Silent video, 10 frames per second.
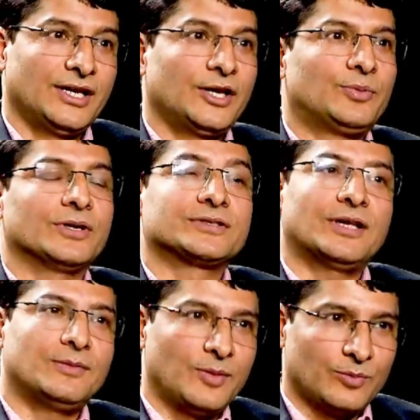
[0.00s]
If you're
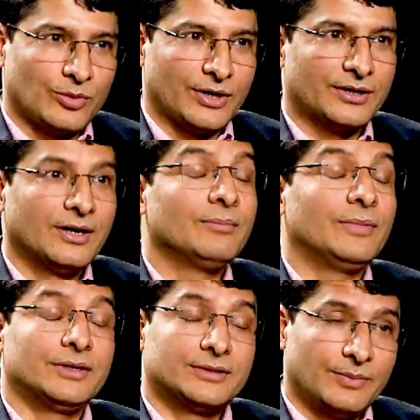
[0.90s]
self-employed,
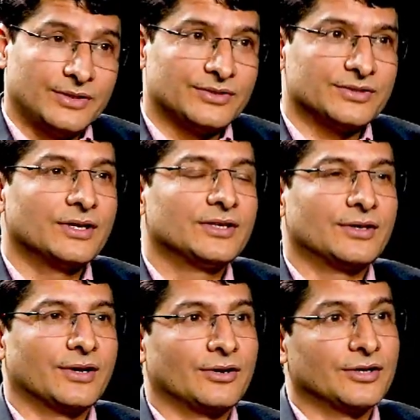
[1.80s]
mean the business, the
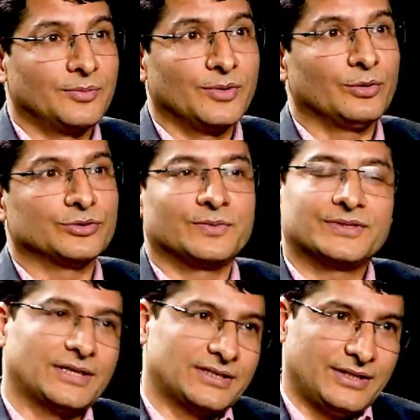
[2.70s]
record keeping goes for 6